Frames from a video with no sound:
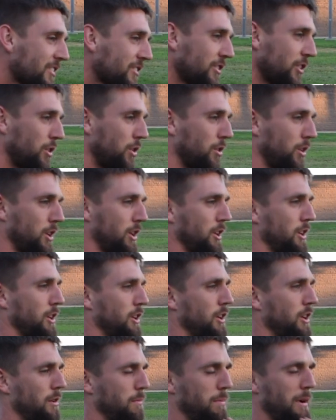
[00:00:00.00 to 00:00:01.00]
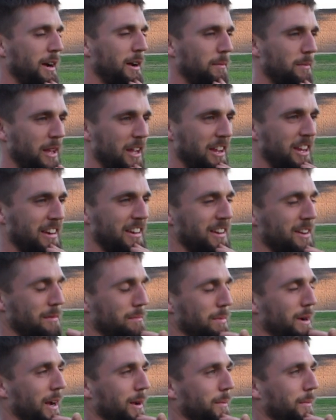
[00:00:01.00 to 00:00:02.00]
So by
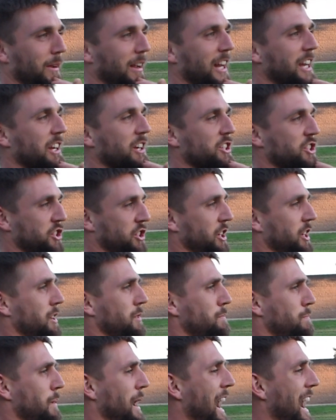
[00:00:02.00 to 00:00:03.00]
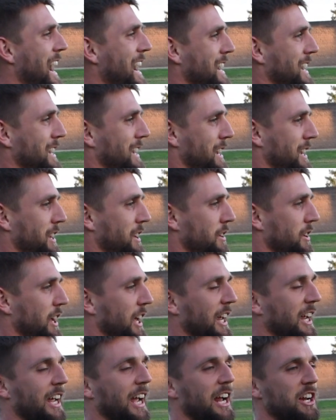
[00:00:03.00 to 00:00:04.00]
getting your chin back and
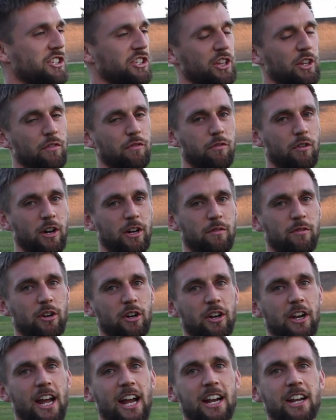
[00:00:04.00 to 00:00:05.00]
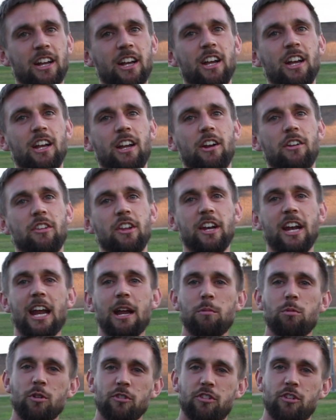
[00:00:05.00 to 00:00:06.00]
engaging the front of your neck, you're then
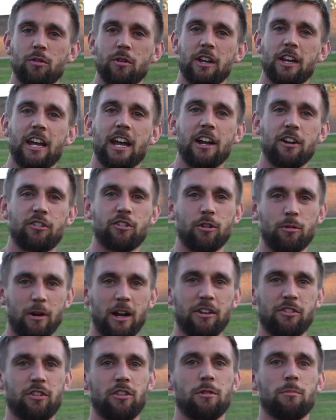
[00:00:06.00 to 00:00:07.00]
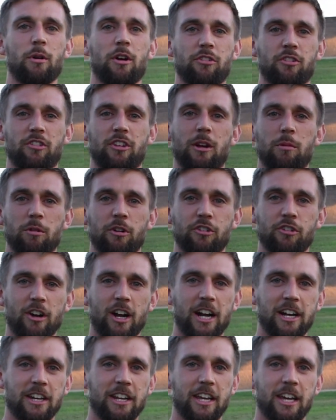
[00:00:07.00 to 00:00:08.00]
able to engage the rest of the muscles that we're
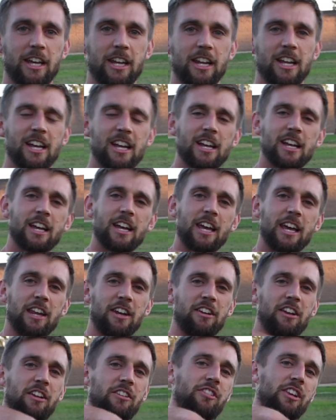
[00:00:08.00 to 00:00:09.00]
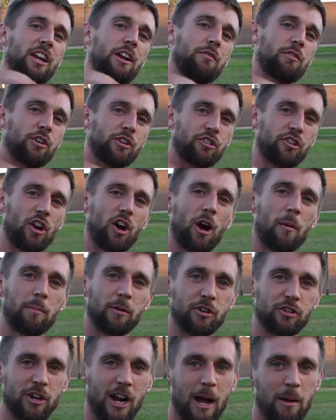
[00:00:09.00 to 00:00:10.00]
trying to hit, instead of your upper
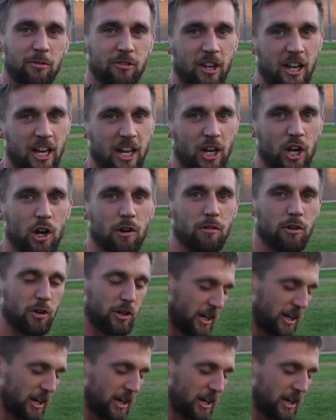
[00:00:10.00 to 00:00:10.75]
traps taking over.